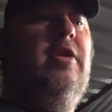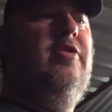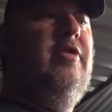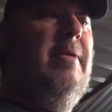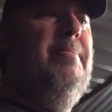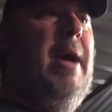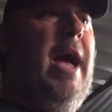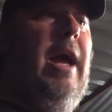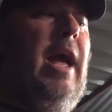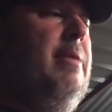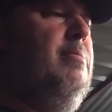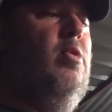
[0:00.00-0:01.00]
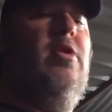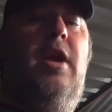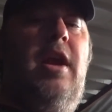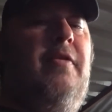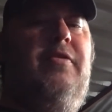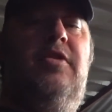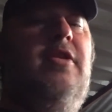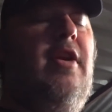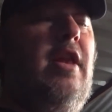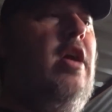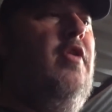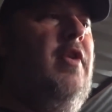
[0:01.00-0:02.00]
The jump pack had more than enough to turn
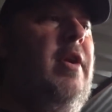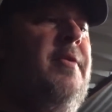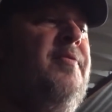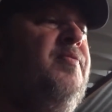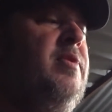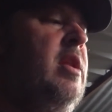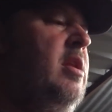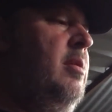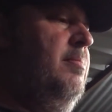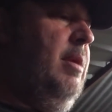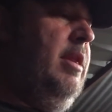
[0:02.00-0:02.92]
it over, but